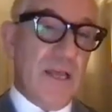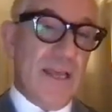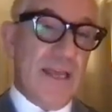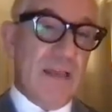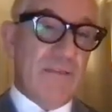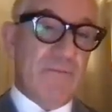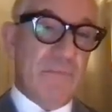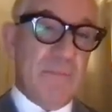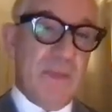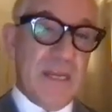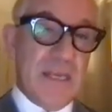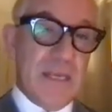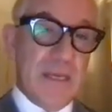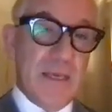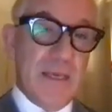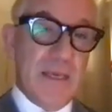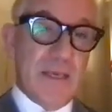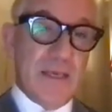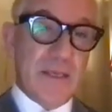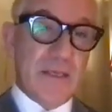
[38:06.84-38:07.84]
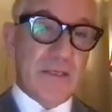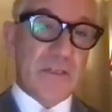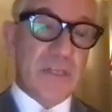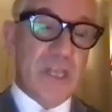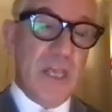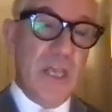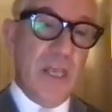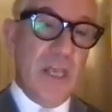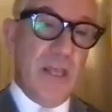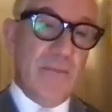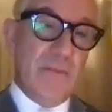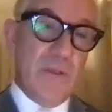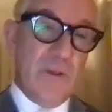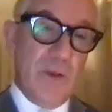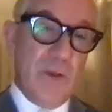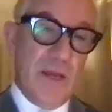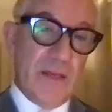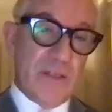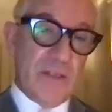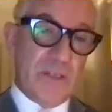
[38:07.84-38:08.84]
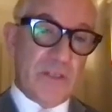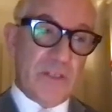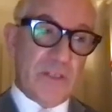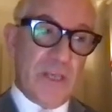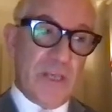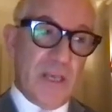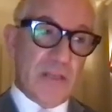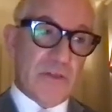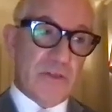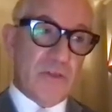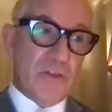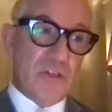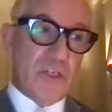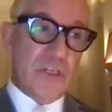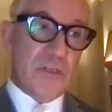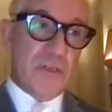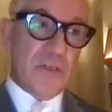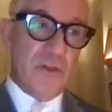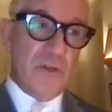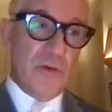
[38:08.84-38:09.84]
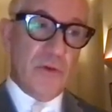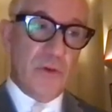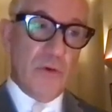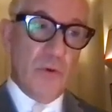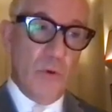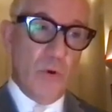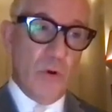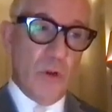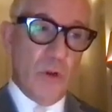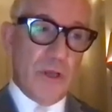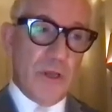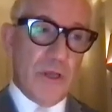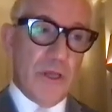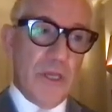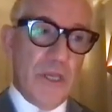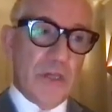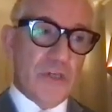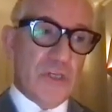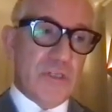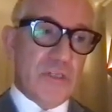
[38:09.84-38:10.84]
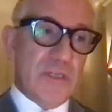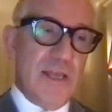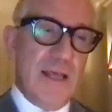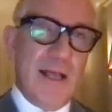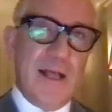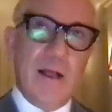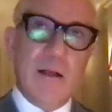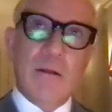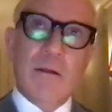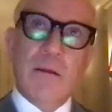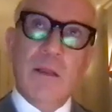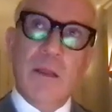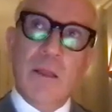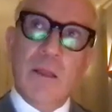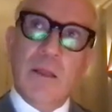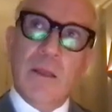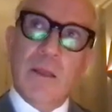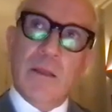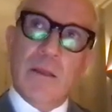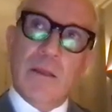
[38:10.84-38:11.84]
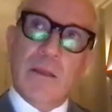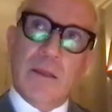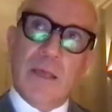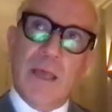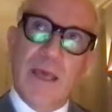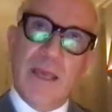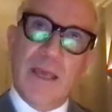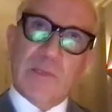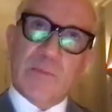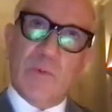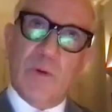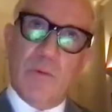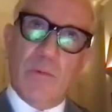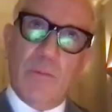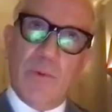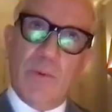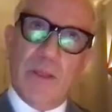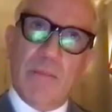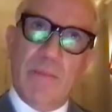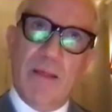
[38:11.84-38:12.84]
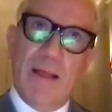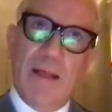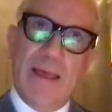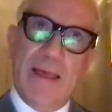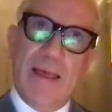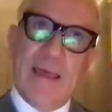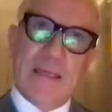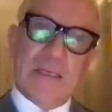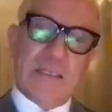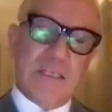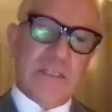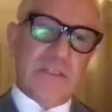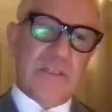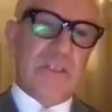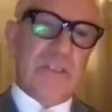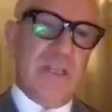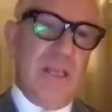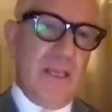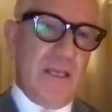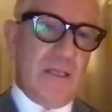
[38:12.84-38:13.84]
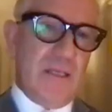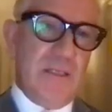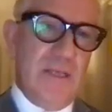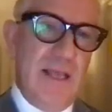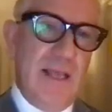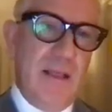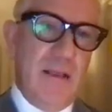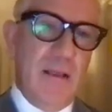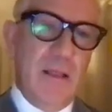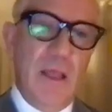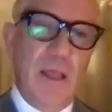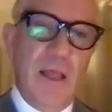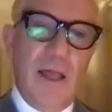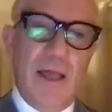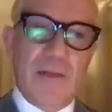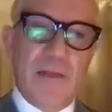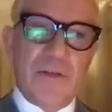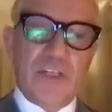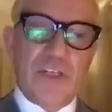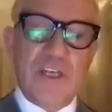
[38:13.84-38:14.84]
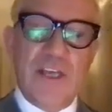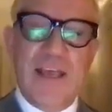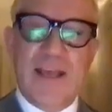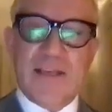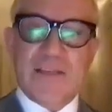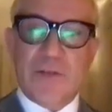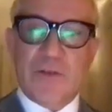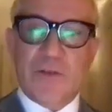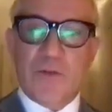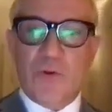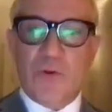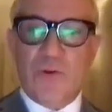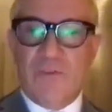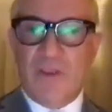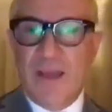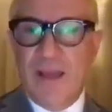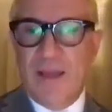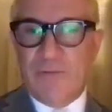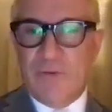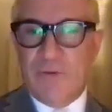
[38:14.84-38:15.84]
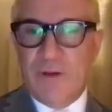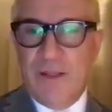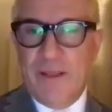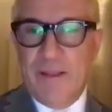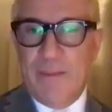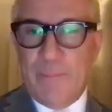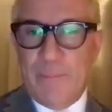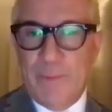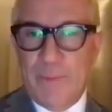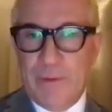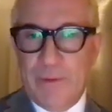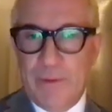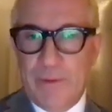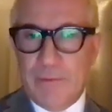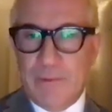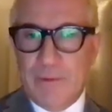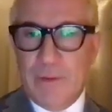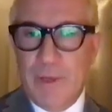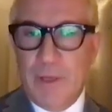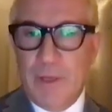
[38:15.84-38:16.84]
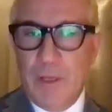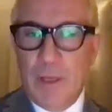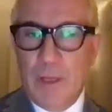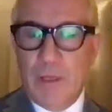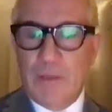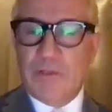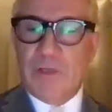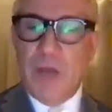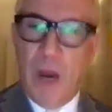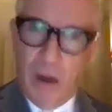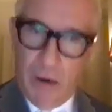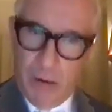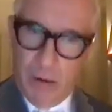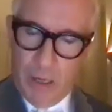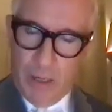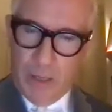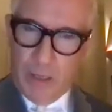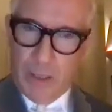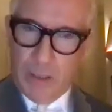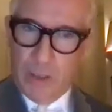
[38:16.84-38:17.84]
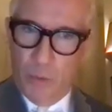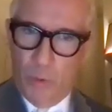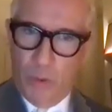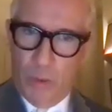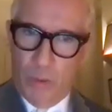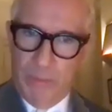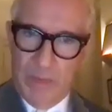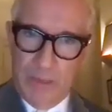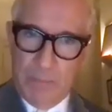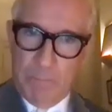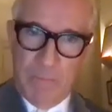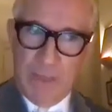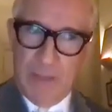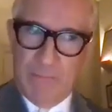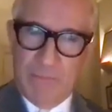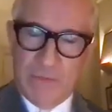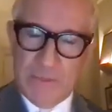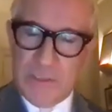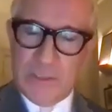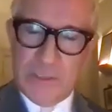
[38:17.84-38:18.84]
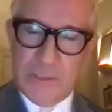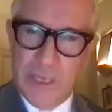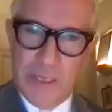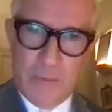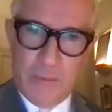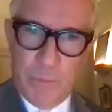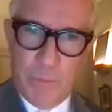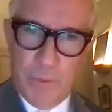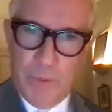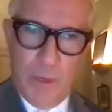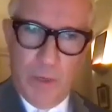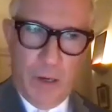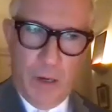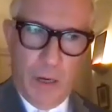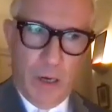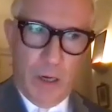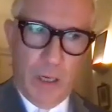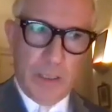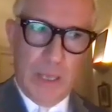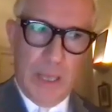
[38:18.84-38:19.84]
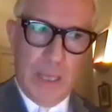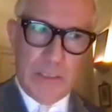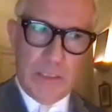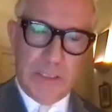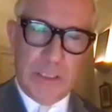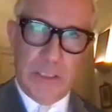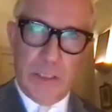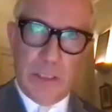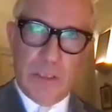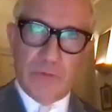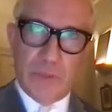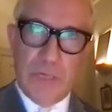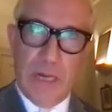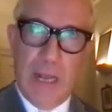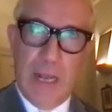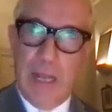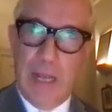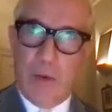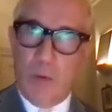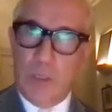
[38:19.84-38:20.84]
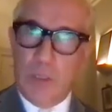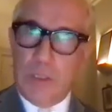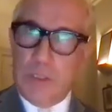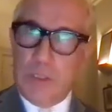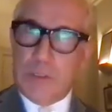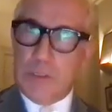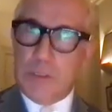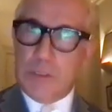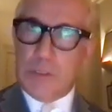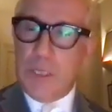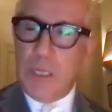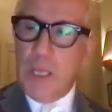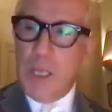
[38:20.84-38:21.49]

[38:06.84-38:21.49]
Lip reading: had for many years in the United States, and she's a New Yorker. She's now, Kay's probably about 86 now, and she has a sort of Katharine Hepburn, "Darling, you will meet me at the St. Pierre at 1800 hours.